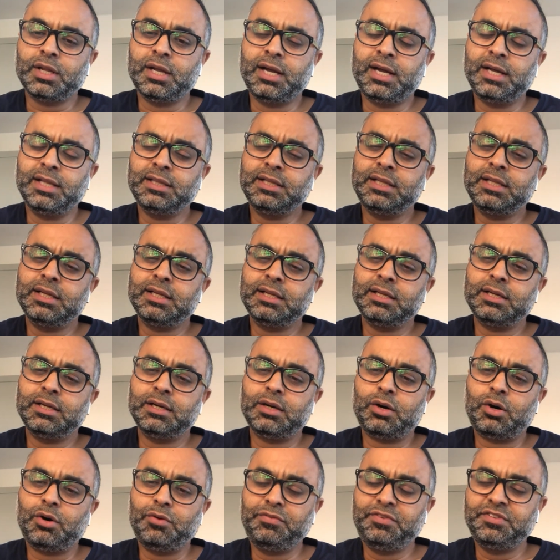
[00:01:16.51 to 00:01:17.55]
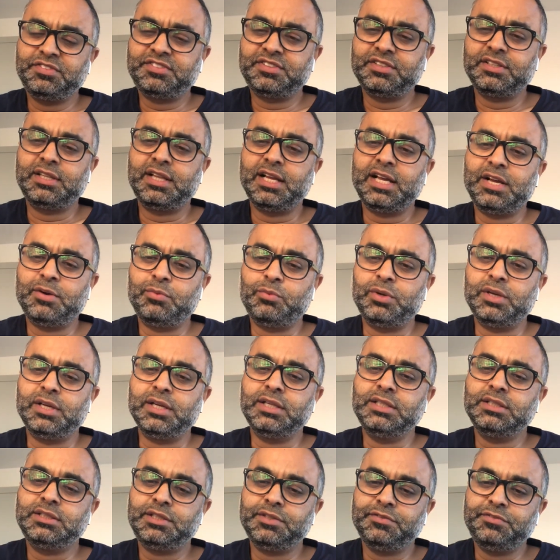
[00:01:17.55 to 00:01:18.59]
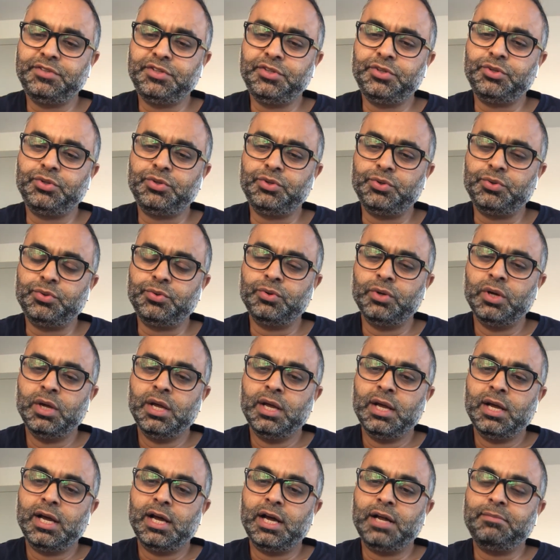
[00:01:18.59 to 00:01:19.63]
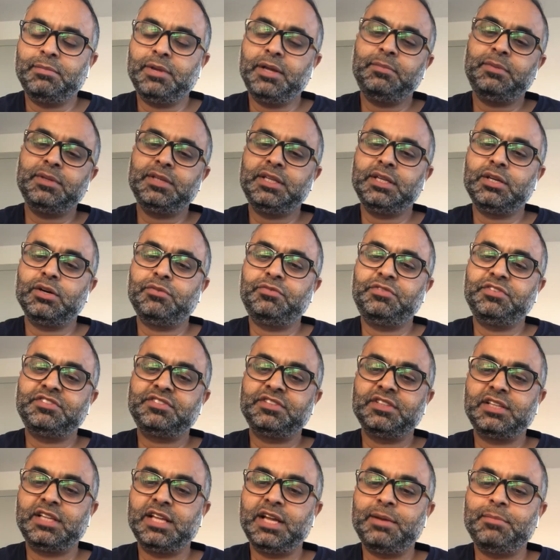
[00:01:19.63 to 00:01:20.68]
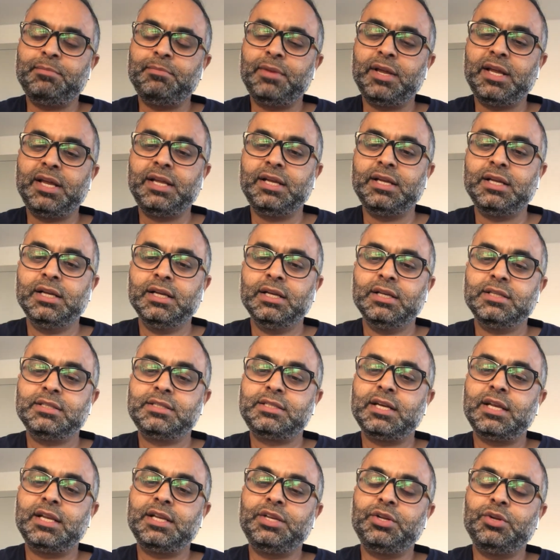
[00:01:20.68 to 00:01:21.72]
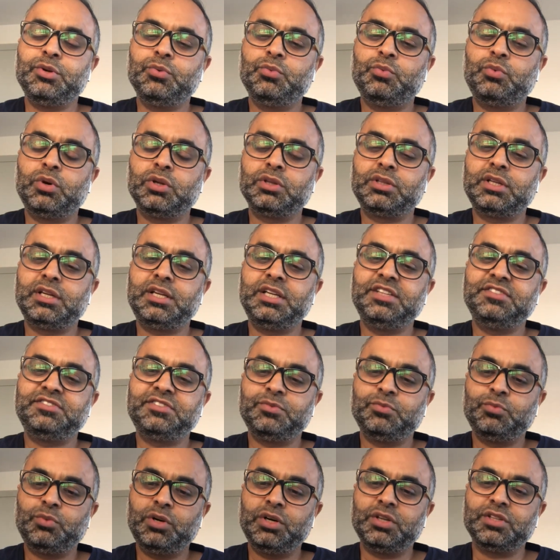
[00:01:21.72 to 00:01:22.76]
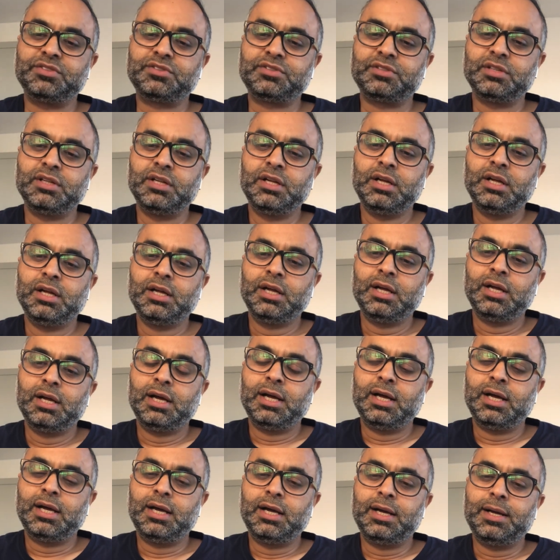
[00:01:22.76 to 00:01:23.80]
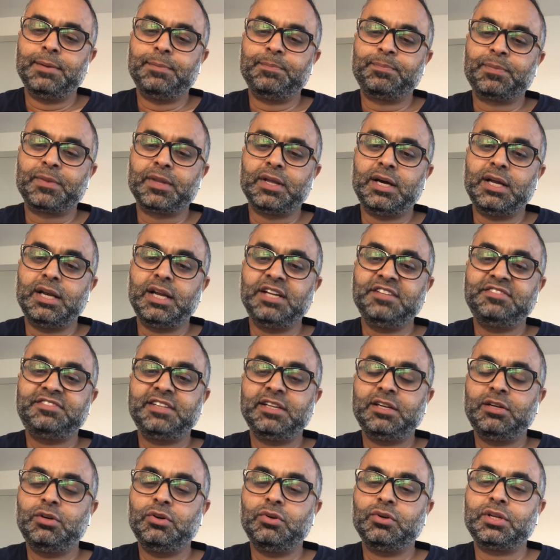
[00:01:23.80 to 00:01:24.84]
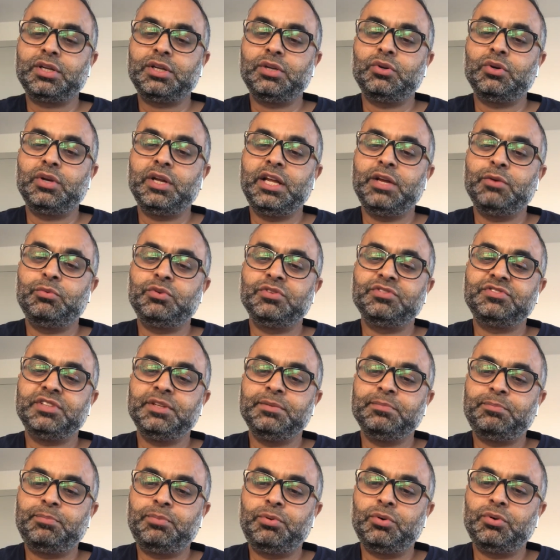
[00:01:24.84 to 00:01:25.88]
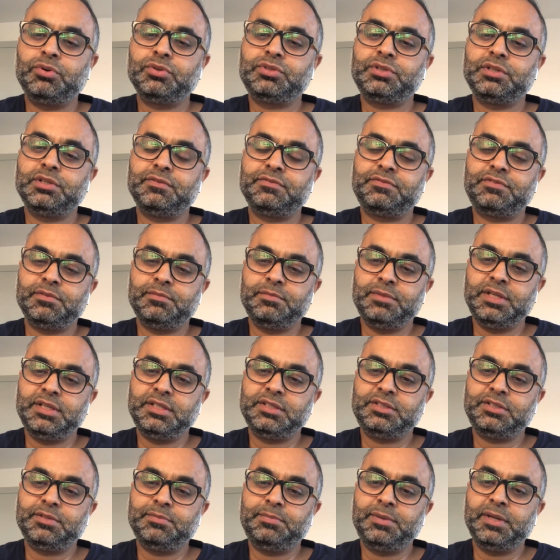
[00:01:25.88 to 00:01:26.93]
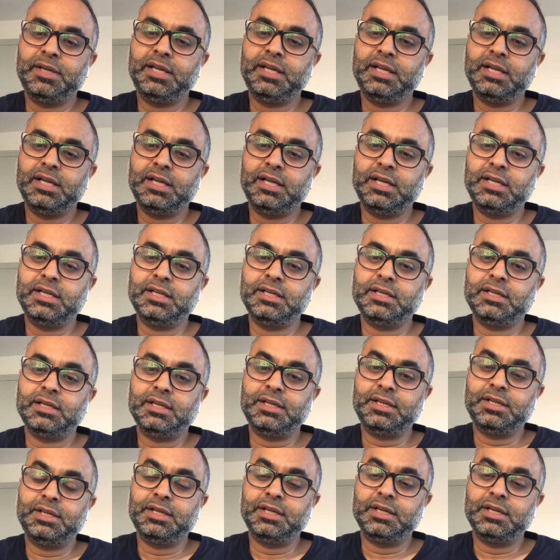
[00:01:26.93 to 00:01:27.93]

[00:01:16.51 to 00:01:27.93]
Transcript: and the officer there will interview you, and maybe the officer there may tell you what the reason was. And I said, look, you know, it was important for me to be in